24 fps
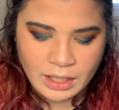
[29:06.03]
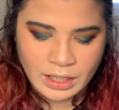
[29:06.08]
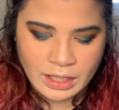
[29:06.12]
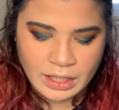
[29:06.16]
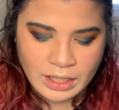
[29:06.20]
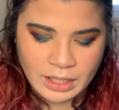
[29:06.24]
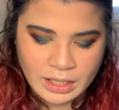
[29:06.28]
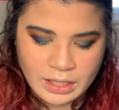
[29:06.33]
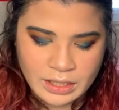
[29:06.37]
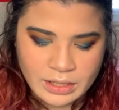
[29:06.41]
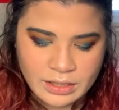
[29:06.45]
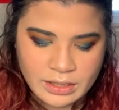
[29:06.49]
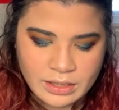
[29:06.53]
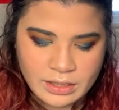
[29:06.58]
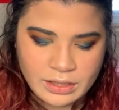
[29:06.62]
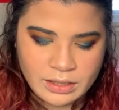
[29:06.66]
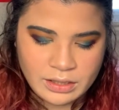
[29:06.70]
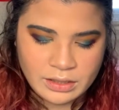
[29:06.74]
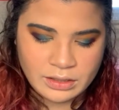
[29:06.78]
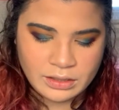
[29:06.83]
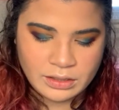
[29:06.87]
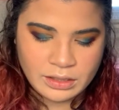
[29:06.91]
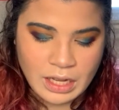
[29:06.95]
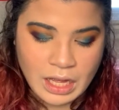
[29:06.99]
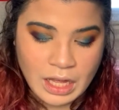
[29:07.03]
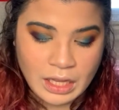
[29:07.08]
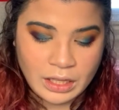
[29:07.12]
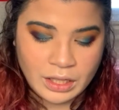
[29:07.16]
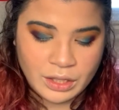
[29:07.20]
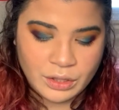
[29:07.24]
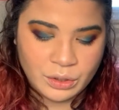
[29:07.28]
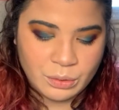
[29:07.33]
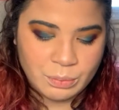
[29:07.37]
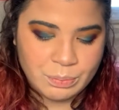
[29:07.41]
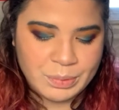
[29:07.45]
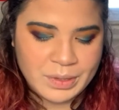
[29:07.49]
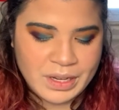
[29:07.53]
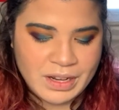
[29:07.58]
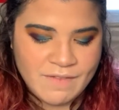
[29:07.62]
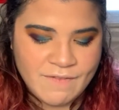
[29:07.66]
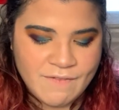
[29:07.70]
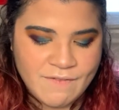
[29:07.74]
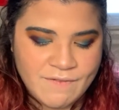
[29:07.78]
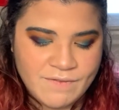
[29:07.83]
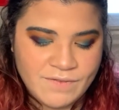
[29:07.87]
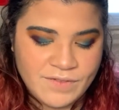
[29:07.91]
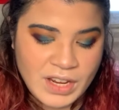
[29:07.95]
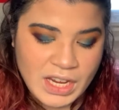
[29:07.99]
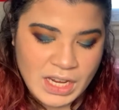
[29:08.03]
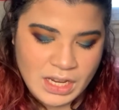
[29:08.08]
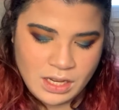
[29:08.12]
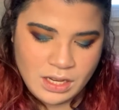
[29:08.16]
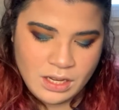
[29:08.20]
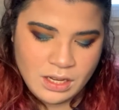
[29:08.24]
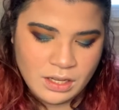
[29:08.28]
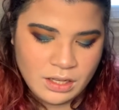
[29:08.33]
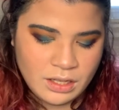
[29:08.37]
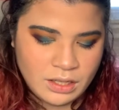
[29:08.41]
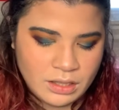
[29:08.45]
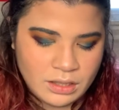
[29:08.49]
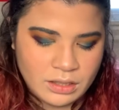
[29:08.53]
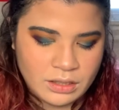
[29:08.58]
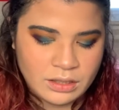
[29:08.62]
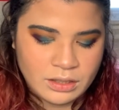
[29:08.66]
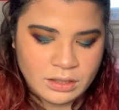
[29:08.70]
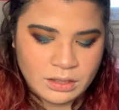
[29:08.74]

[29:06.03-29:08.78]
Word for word: it is a little bit vague.